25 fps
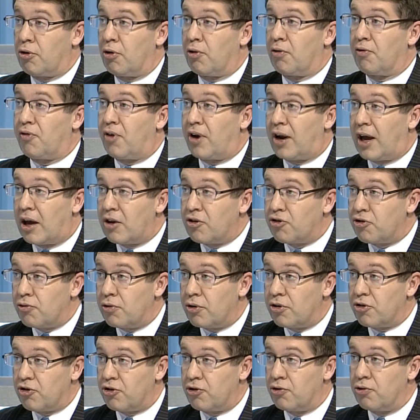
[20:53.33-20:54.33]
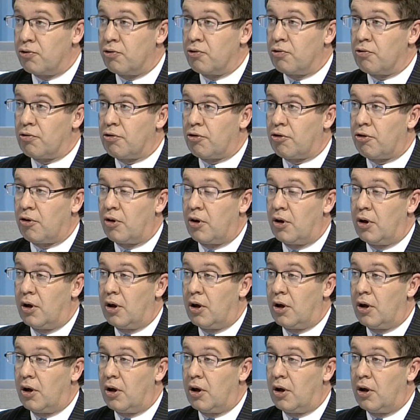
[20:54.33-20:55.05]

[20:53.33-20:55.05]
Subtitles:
there are financial issues,